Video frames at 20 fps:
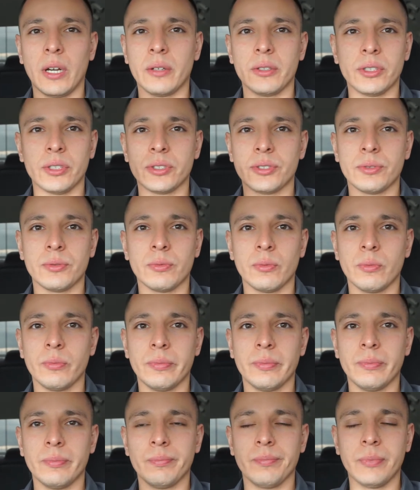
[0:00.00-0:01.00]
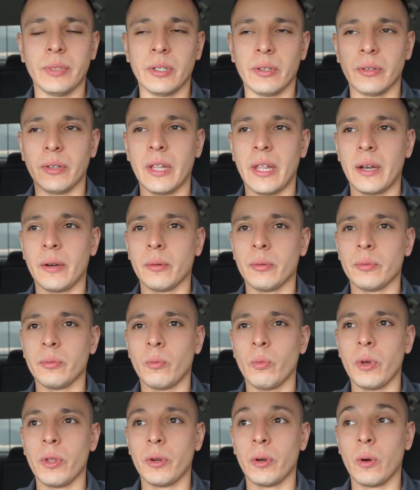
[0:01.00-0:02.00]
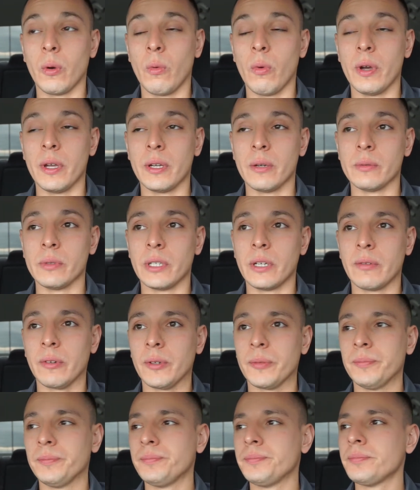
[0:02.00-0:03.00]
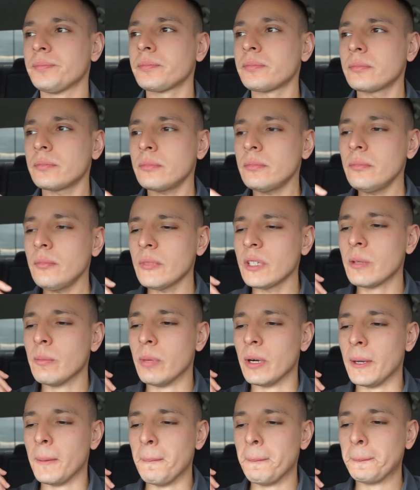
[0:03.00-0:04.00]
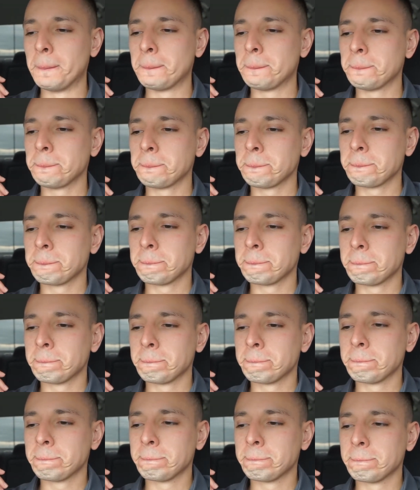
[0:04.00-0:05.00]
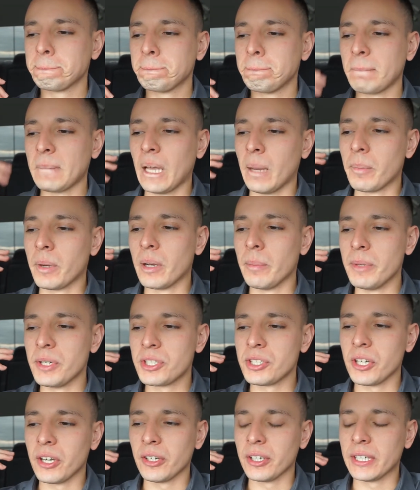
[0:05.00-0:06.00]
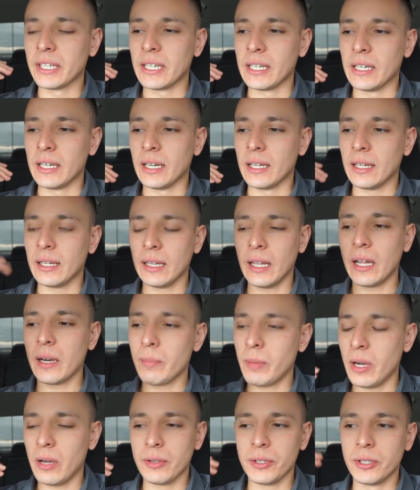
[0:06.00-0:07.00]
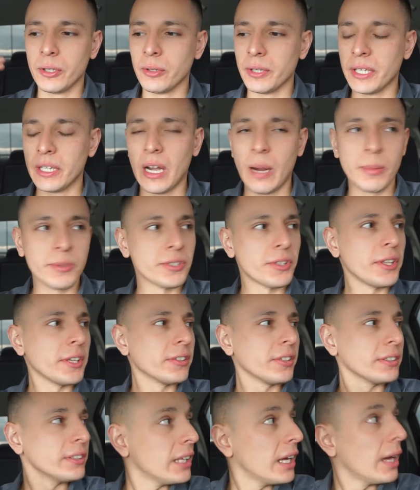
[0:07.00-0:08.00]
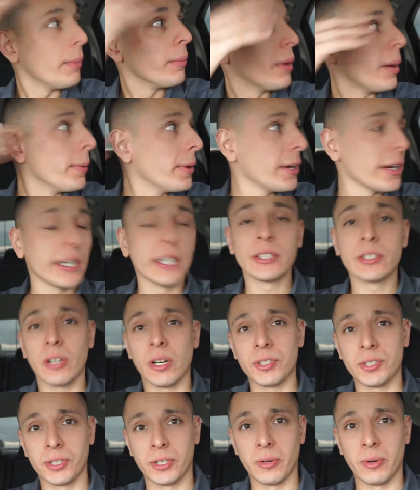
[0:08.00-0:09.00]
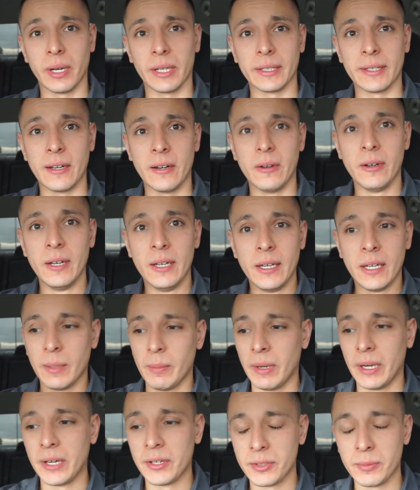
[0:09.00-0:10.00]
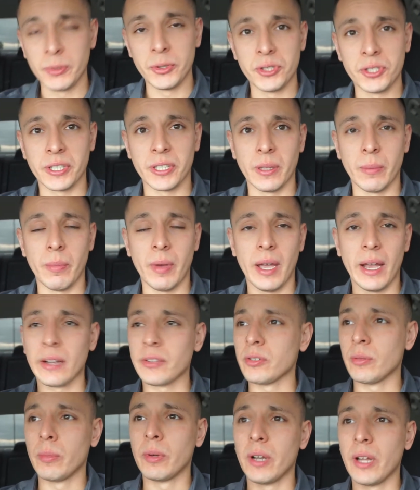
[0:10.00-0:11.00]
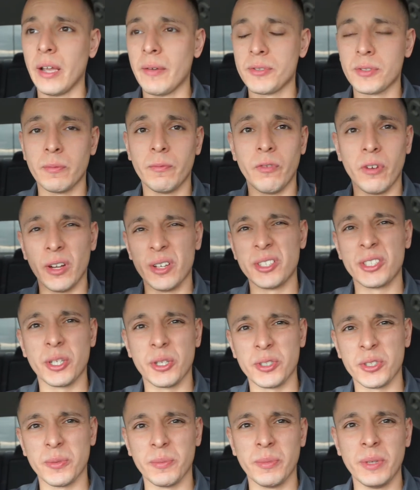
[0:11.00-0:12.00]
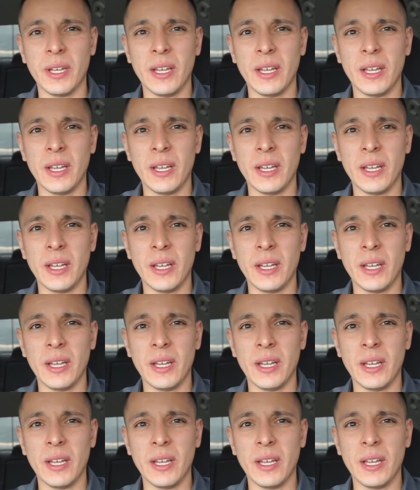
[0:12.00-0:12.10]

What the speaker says: just that'll wither away or whatever. But I'm going to be sharing a lot about e-commerce and things like that. I'm here at Guitar Center right now. You might hear some music in the back, so I'm going to have some fun, share some